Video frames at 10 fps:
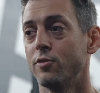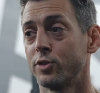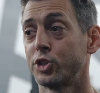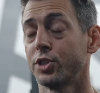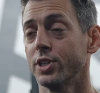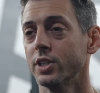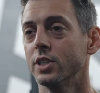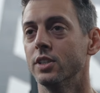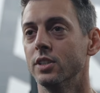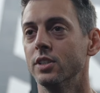For sure,
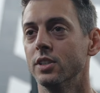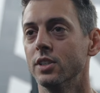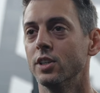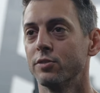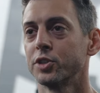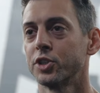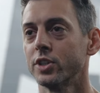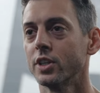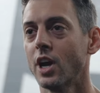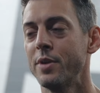for
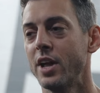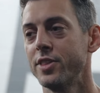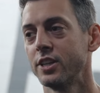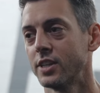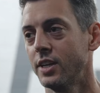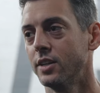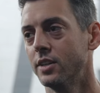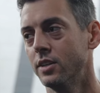sure. I mean, I think that